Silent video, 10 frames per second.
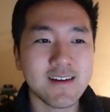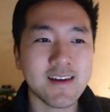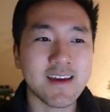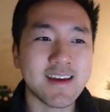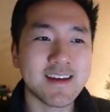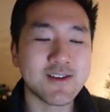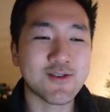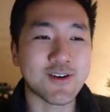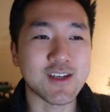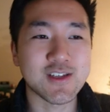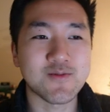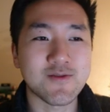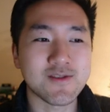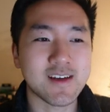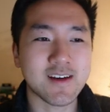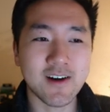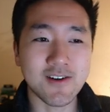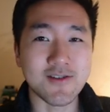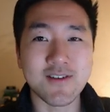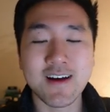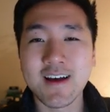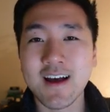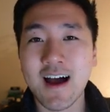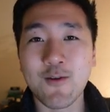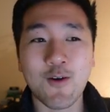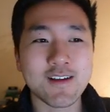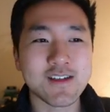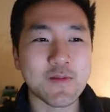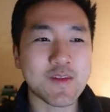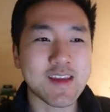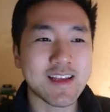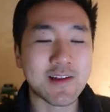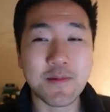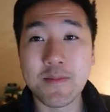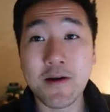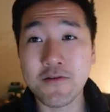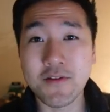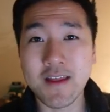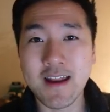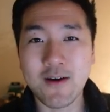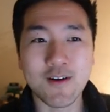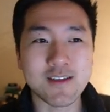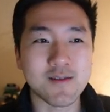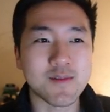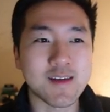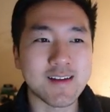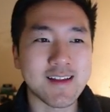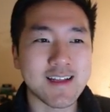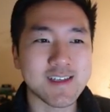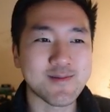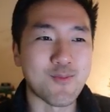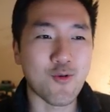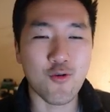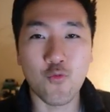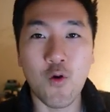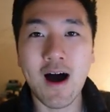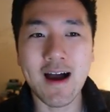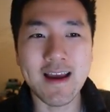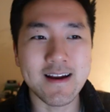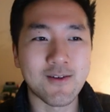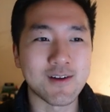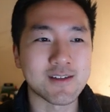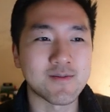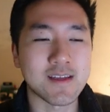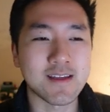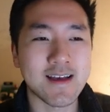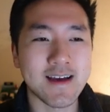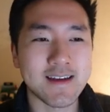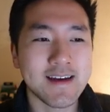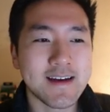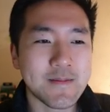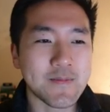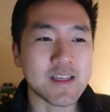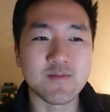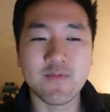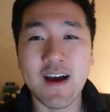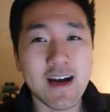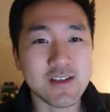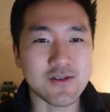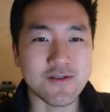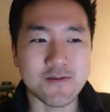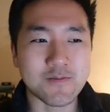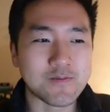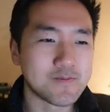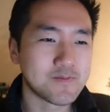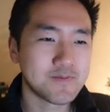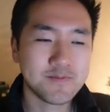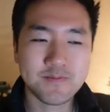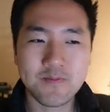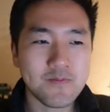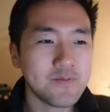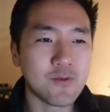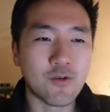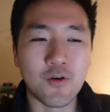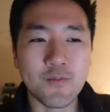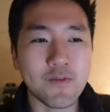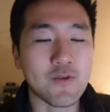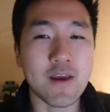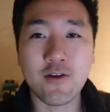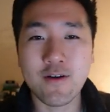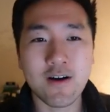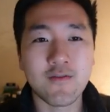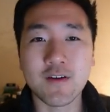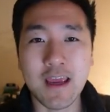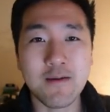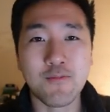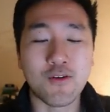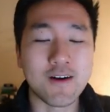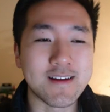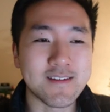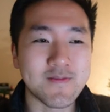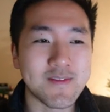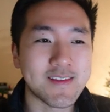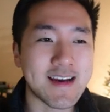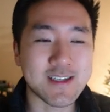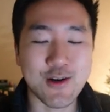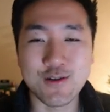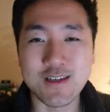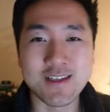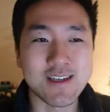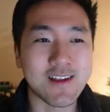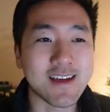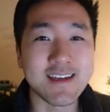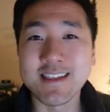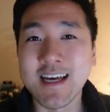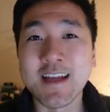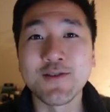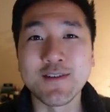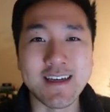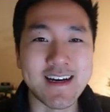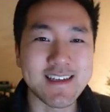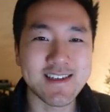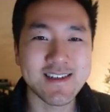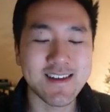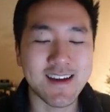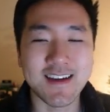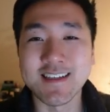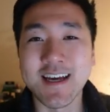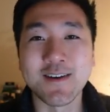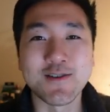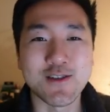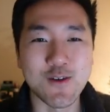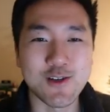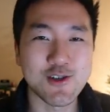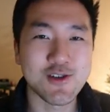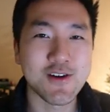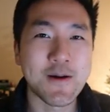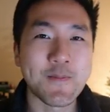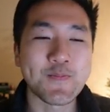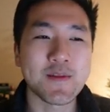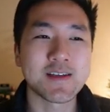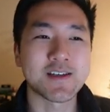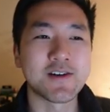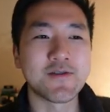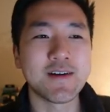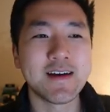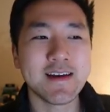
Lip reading: and your customer is like, oh, I want something a little bit better than that. I want something that's more wide. I want something that is faster. Well, if you iterate off a Game Boy, that turns into like a Nintendo DS, like a Nintendo Switch. So